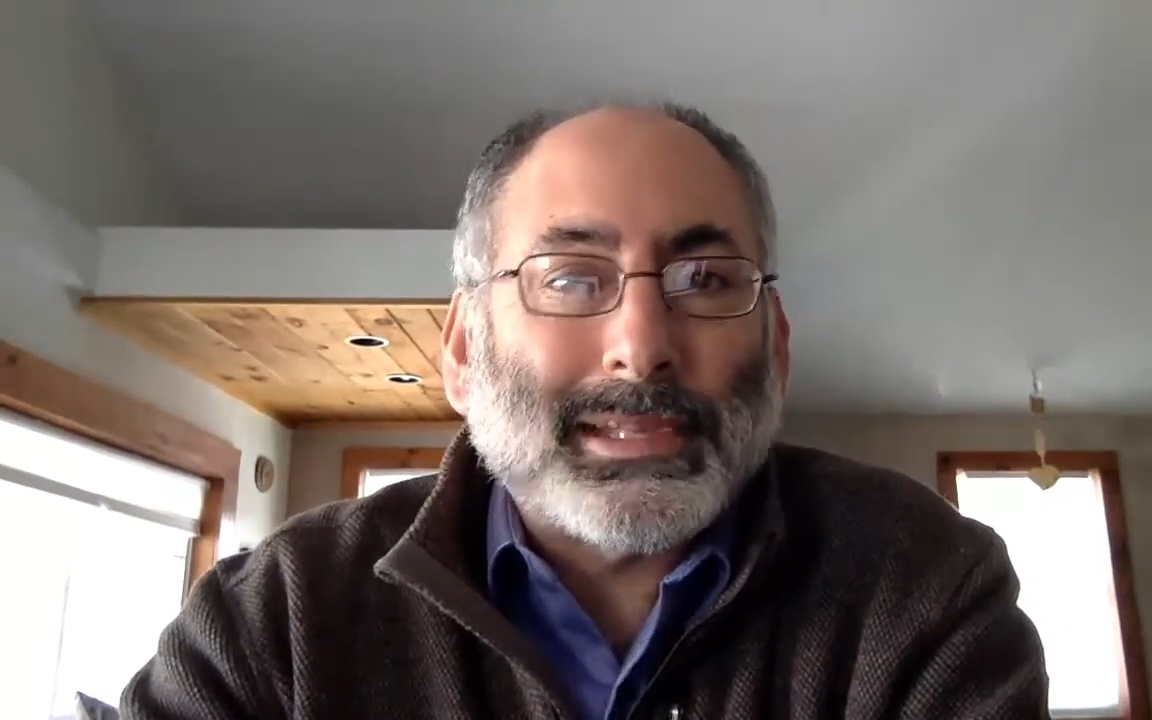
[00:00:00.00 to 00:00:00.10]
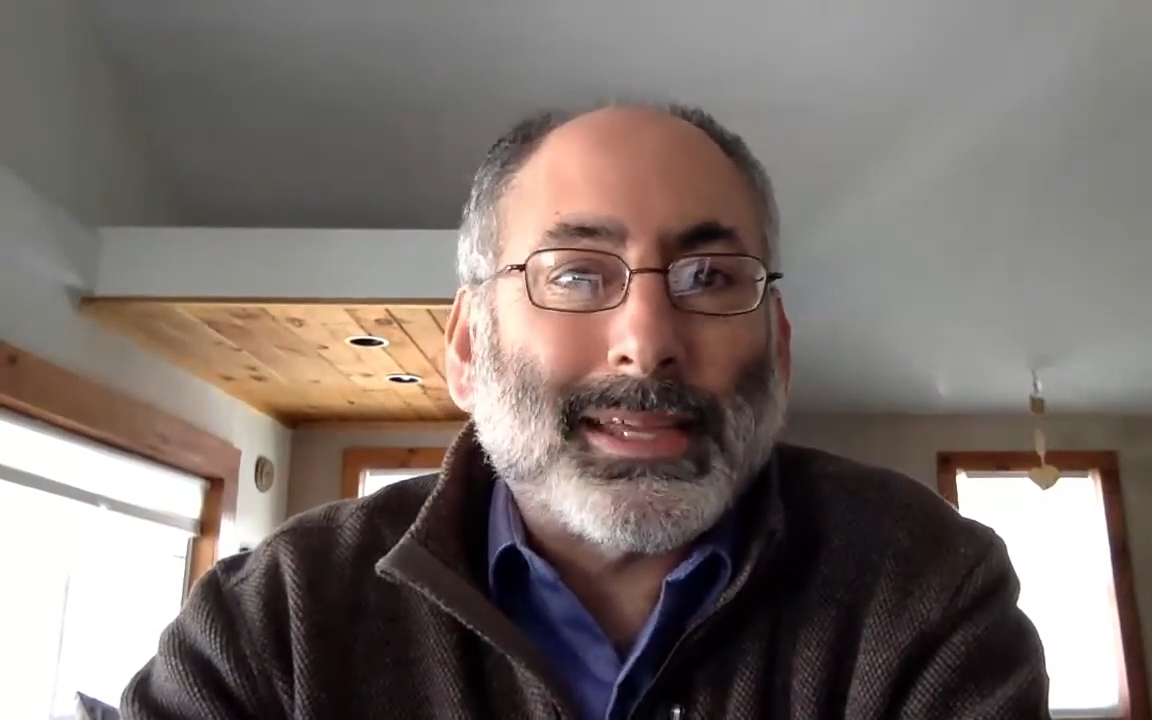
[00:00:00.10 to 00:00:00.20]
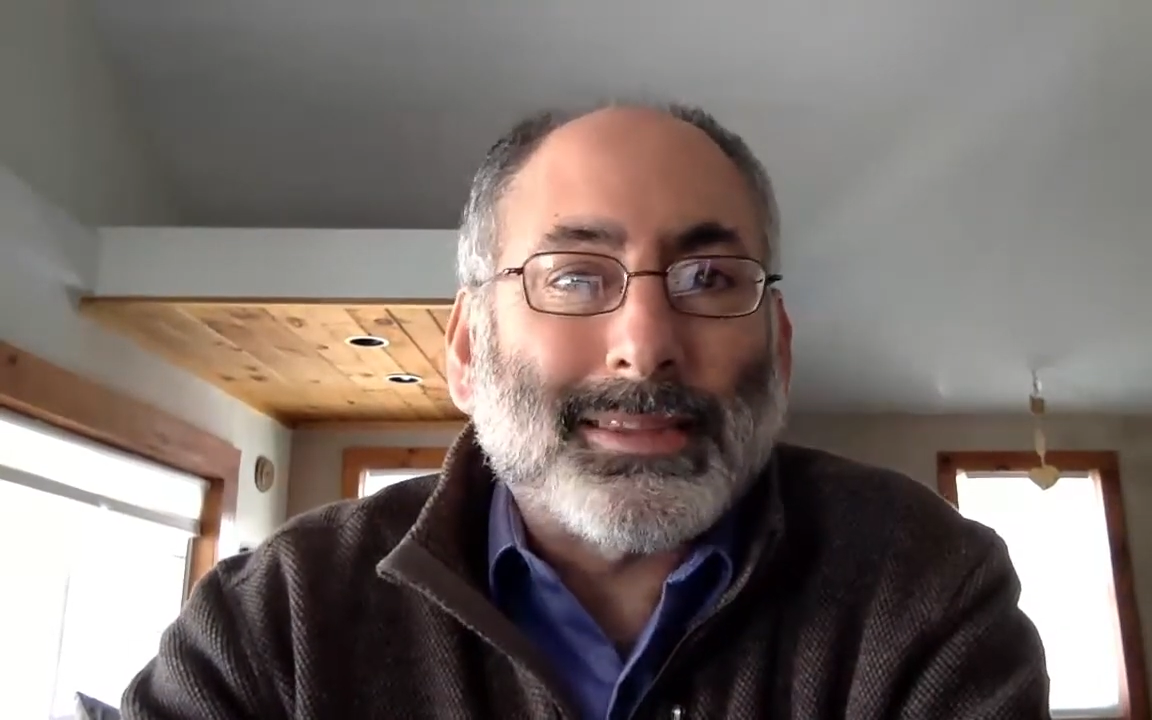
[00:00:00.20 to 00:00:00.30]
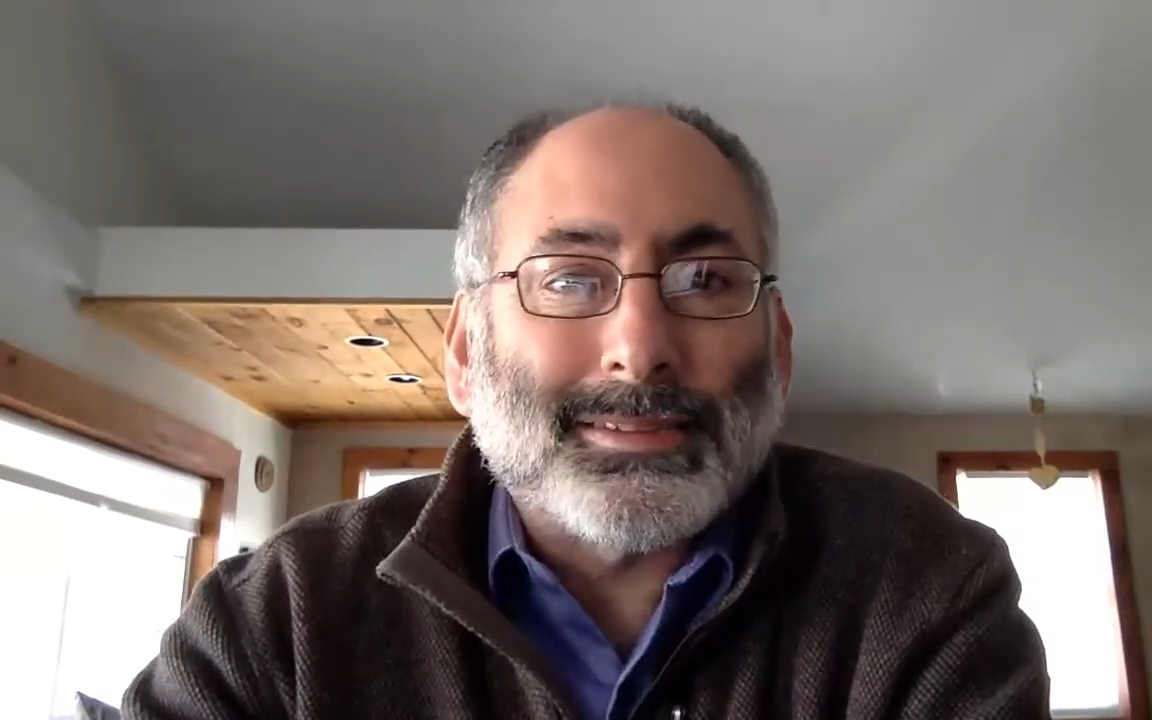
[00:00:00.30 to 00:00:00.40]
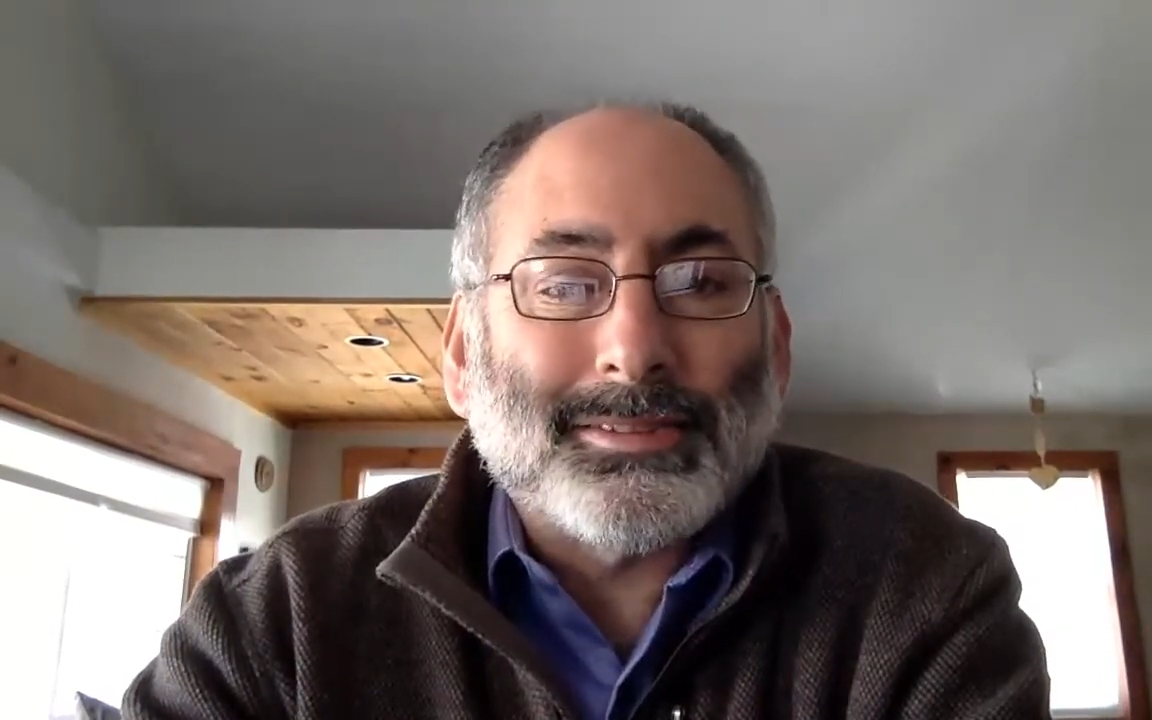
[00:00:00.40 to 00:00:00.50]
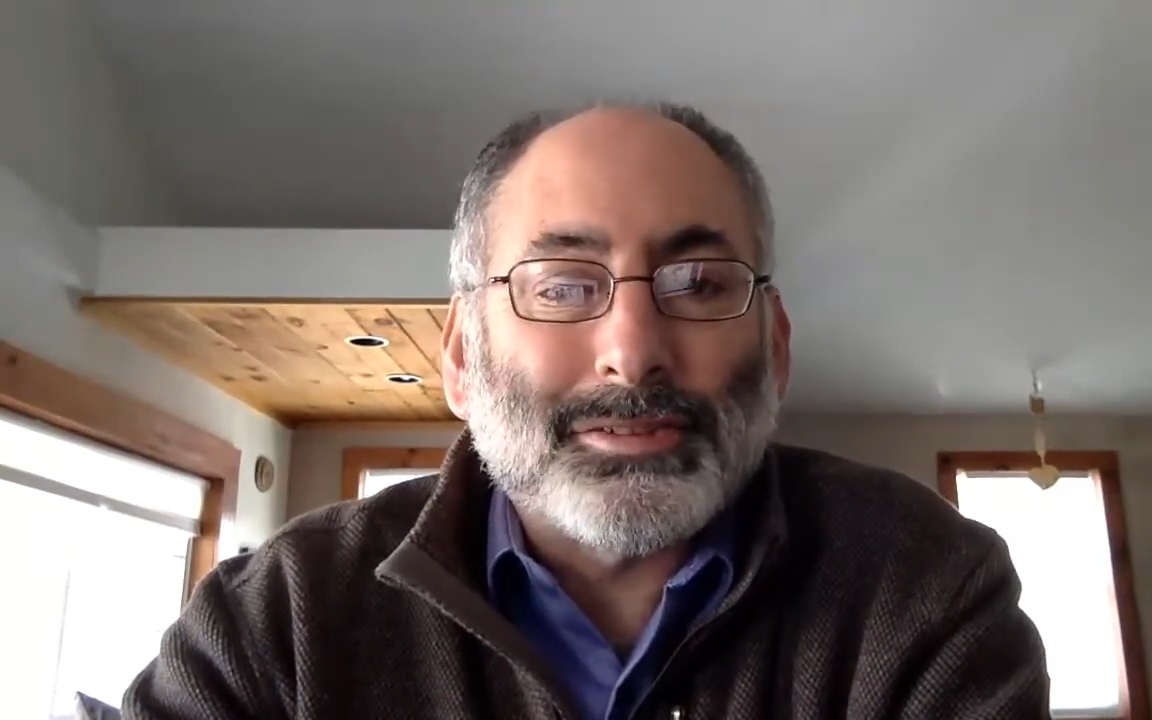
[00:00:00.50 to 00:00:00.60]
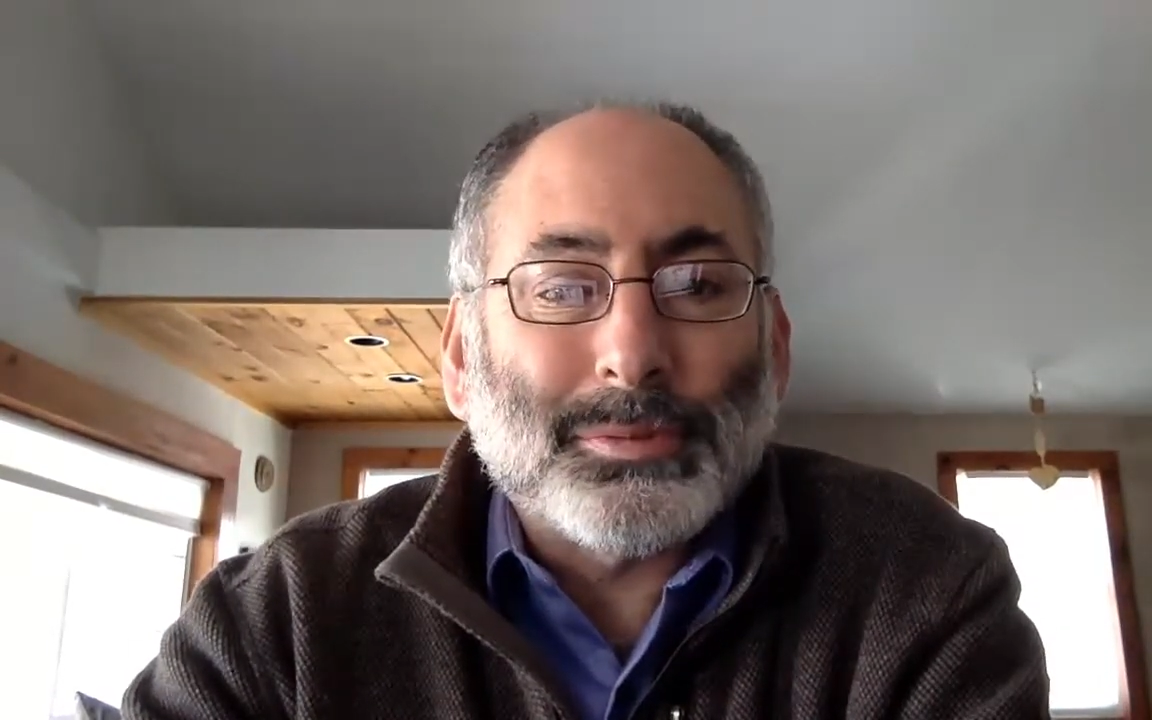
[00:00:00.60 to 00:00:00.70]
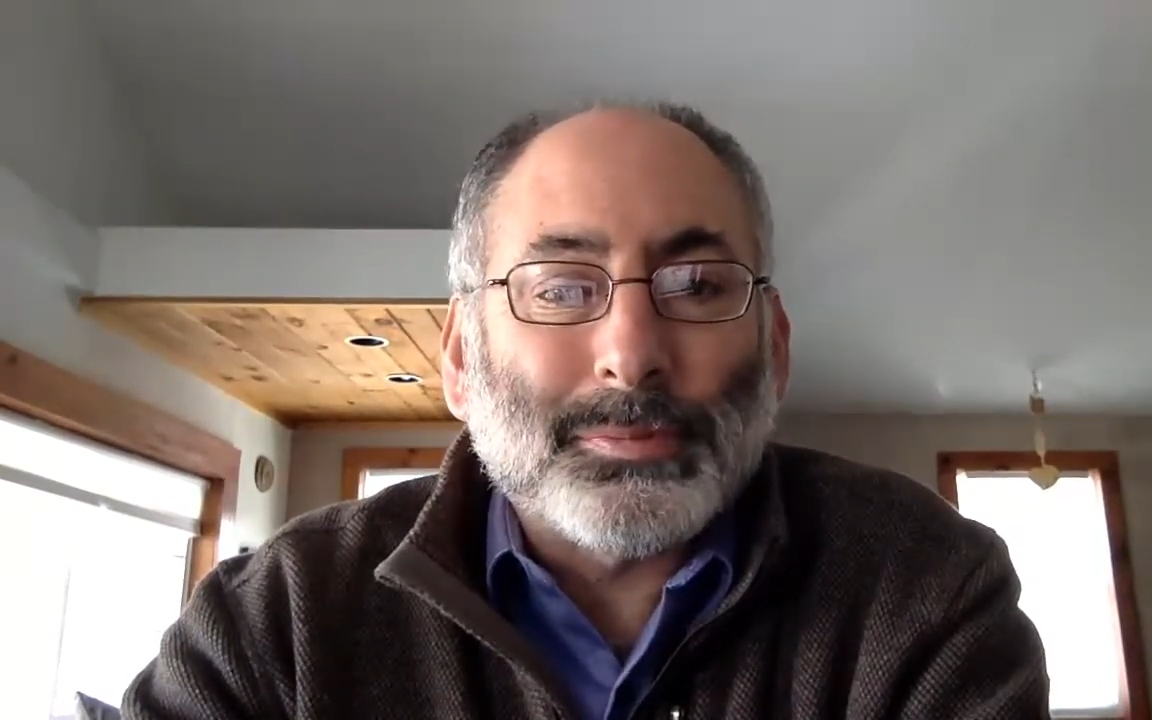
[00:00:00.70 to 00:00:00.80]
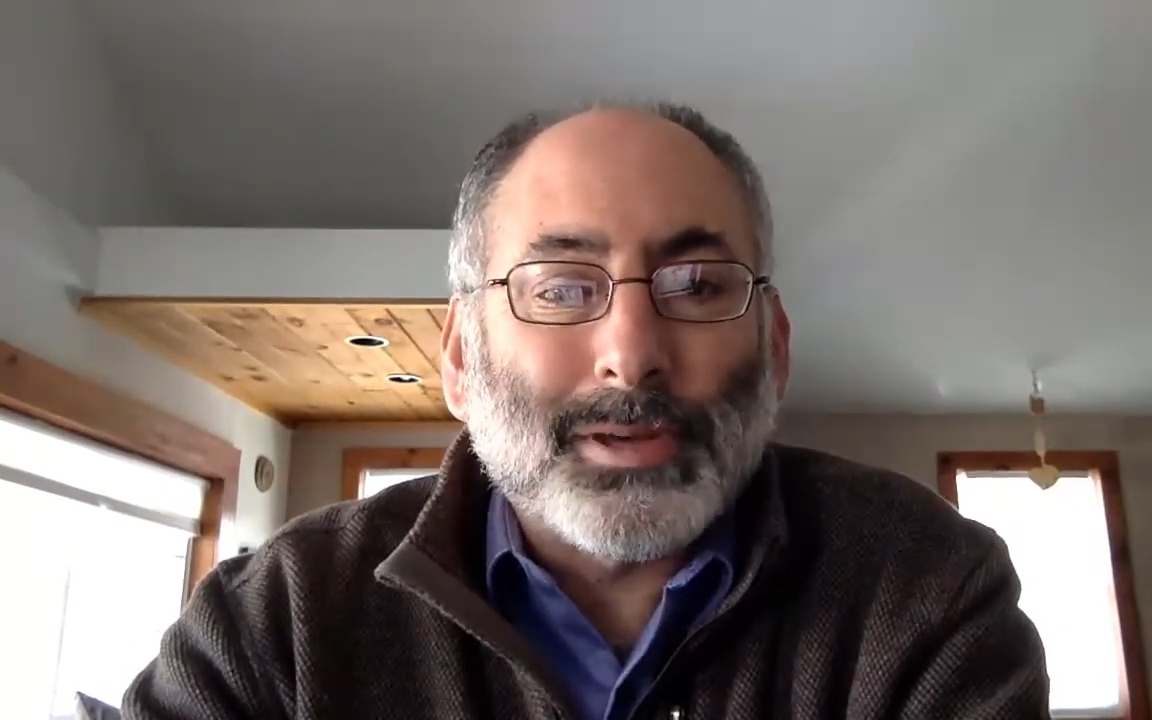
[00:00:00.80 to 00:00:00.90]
like the system